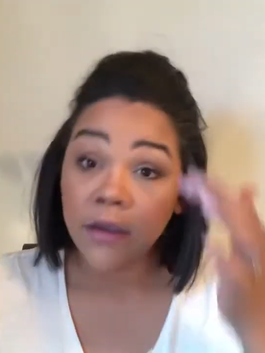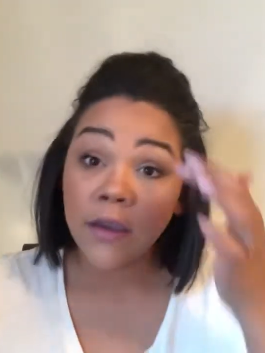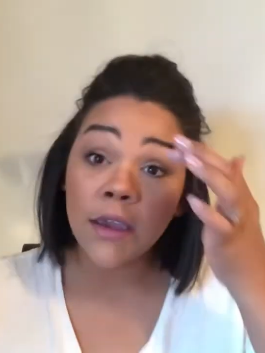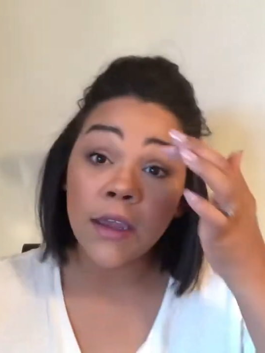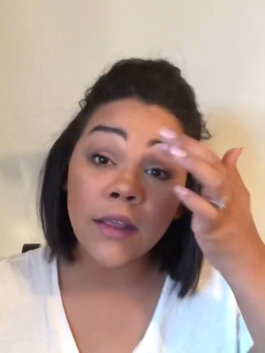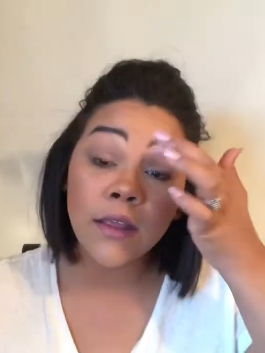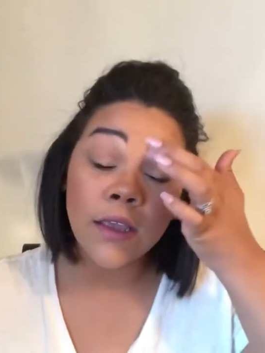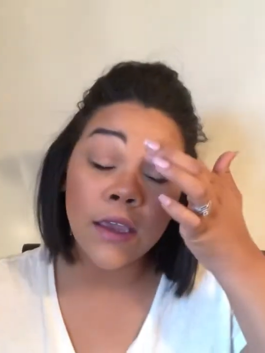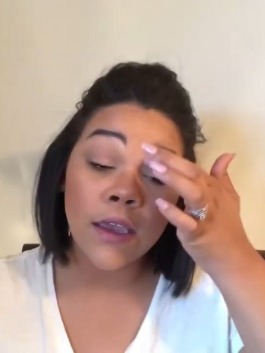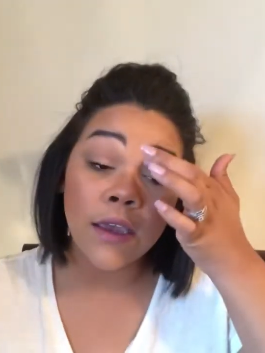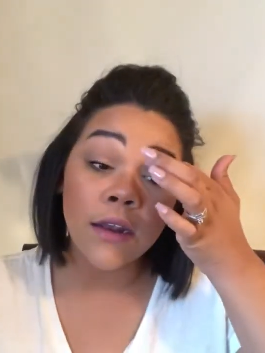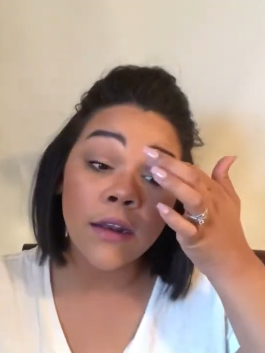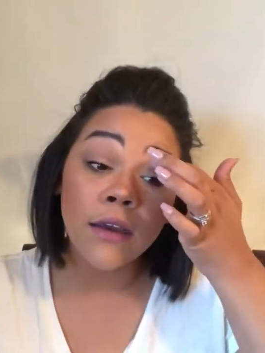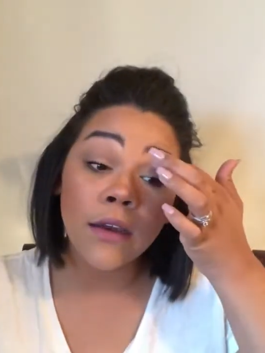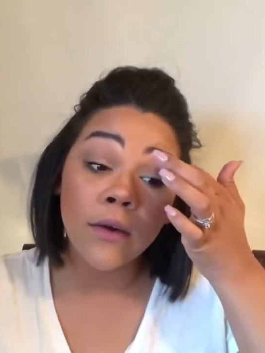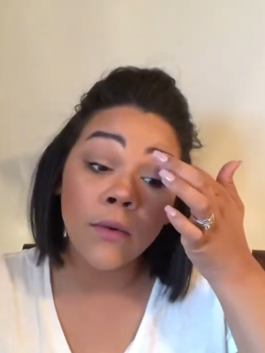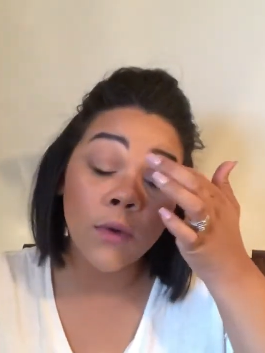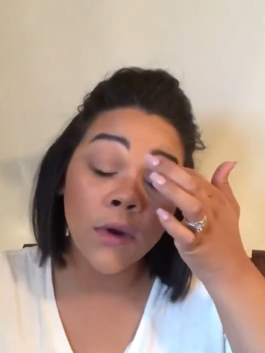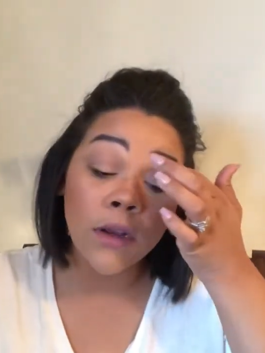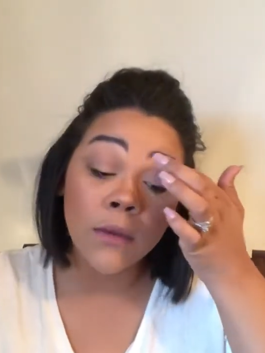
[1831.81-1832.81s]
And then
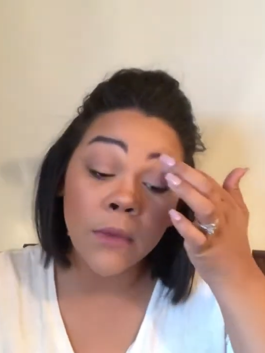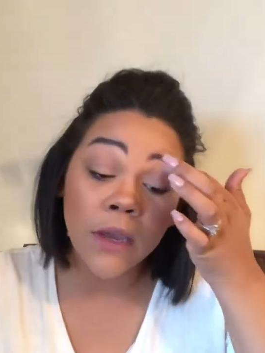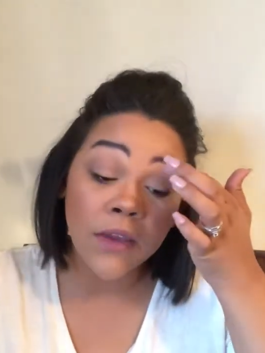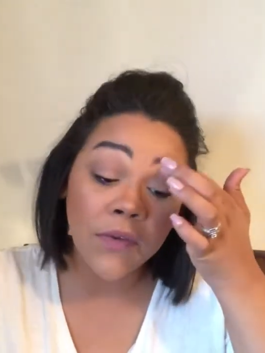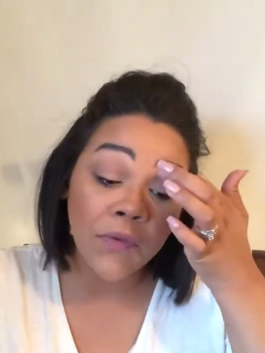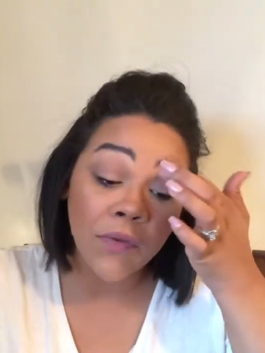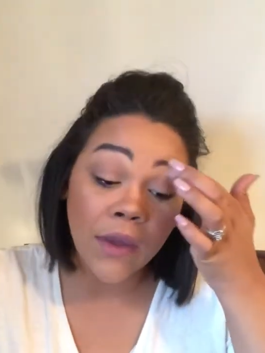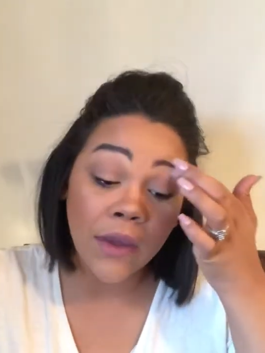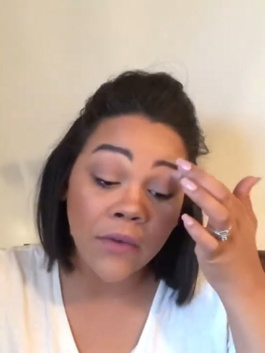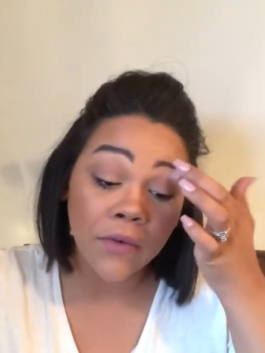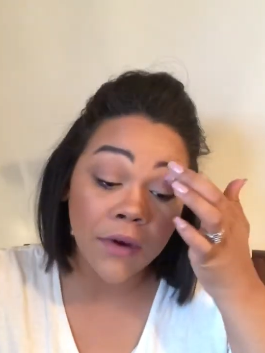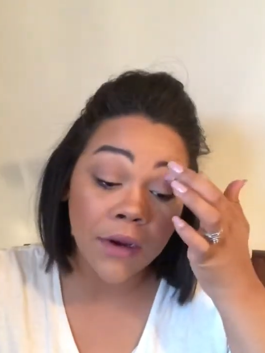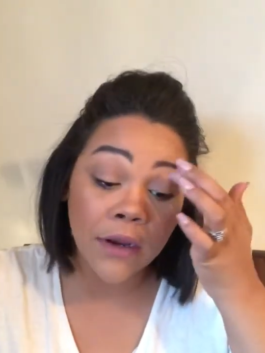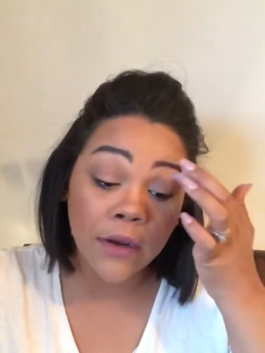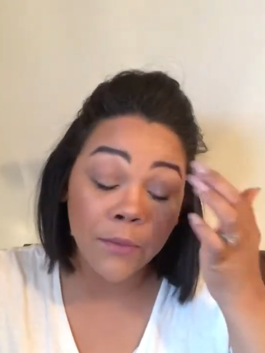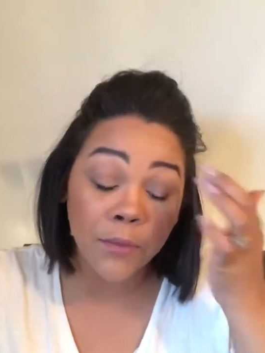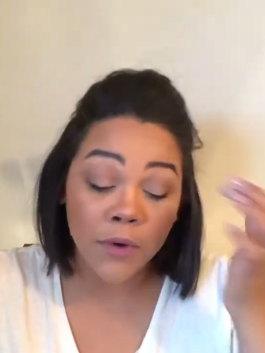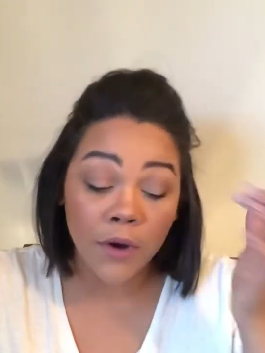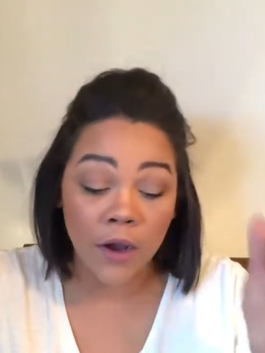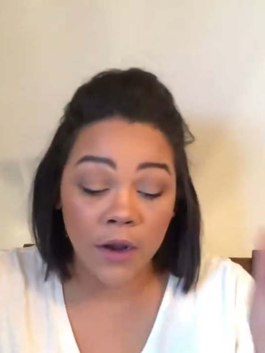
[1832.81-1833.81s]
one of my
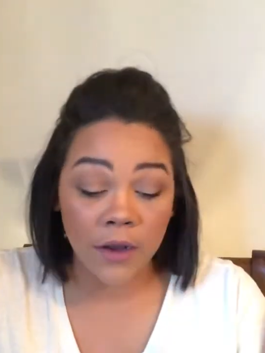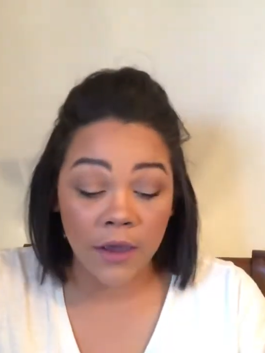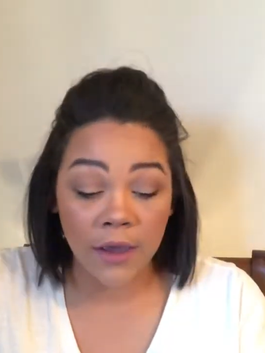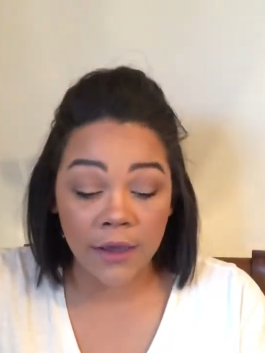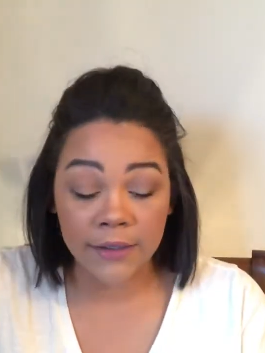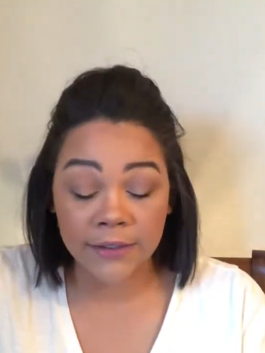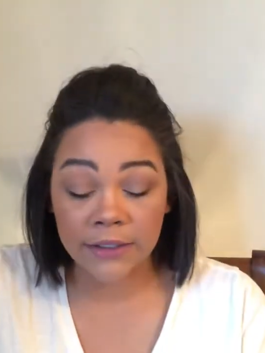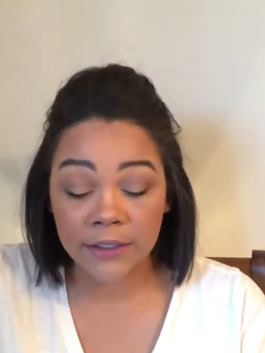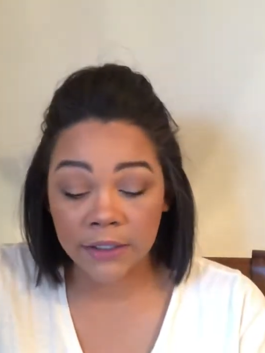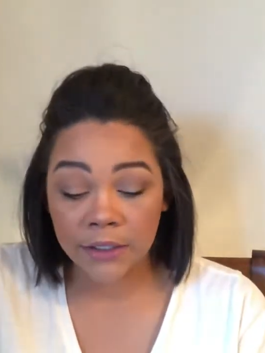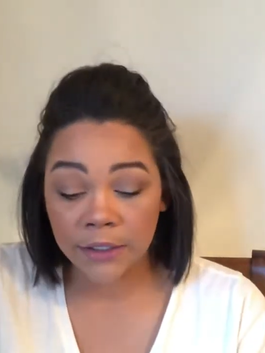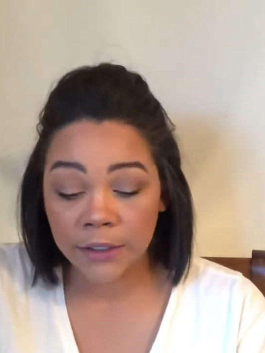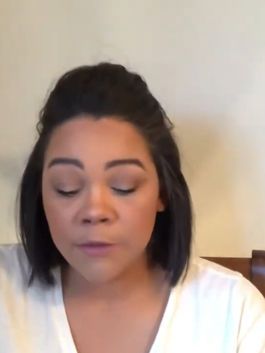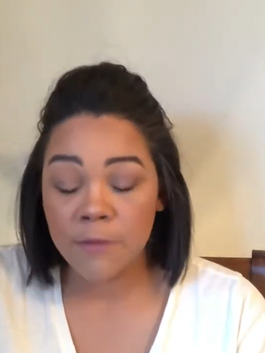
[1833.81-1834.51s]
favorite products,